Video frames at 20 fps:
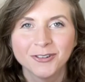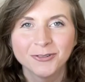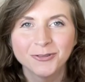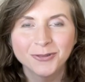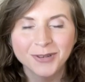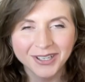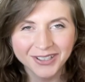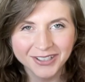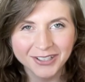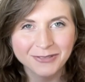
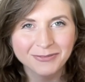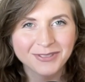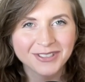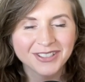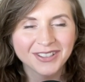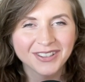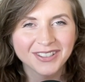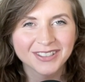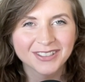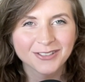Welcome
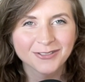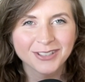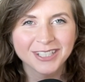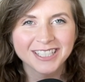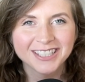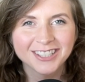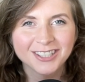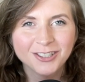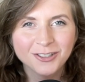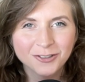to this
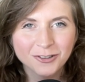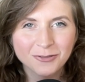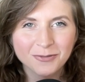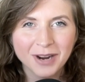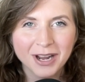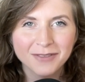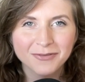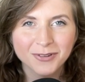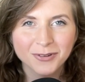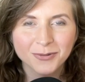week's new
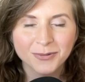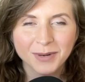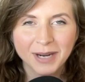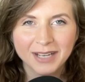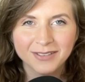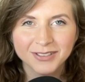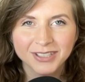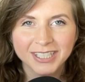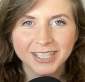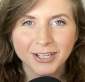arrival
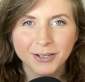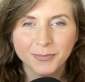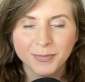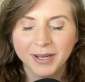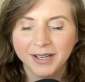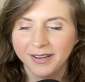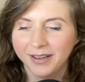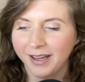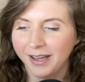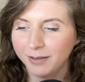roundup.
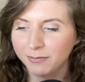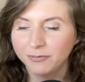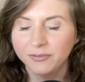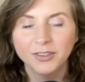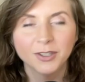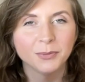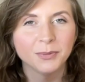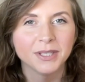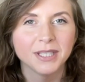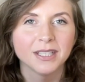I'm
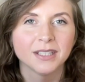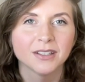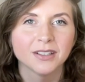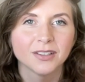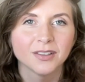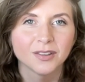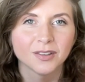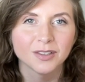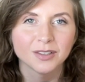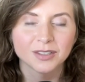filming it
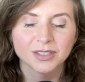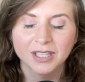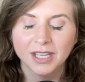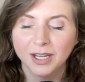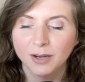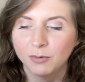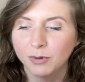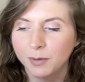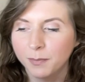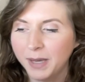on a
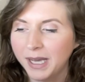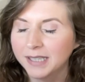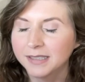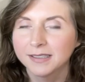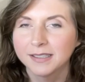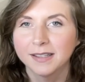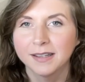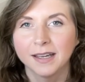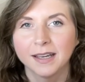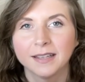Thursday. We're back
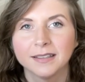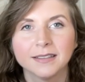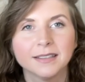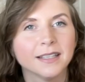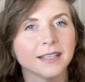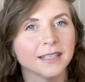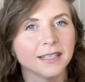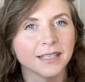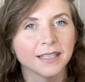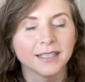to that
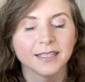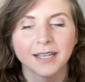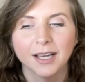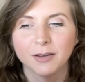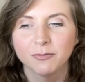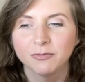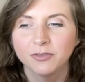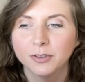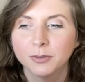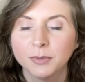again.
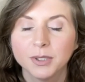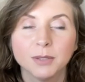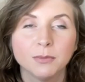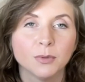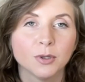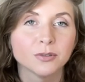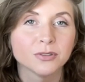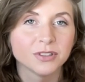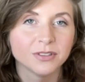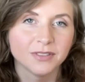I'm filming
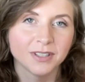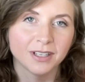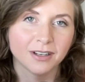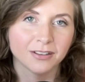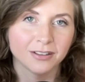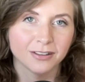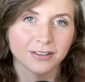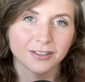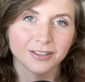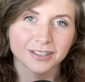most of it
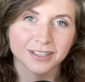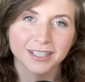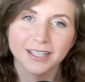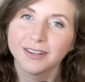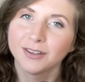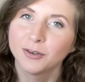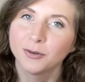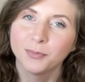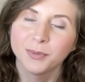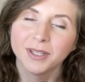on a Thursday.
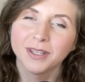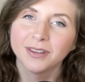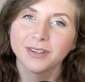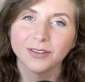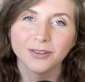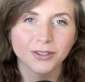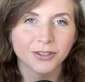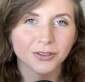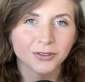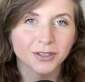There'll be
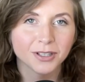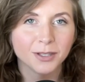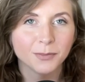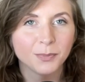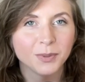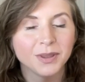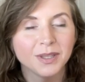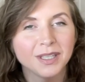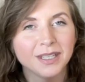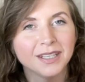the little
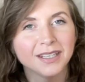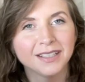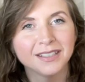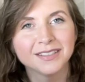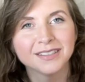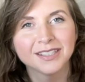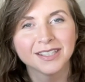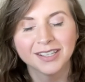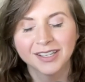clip at the end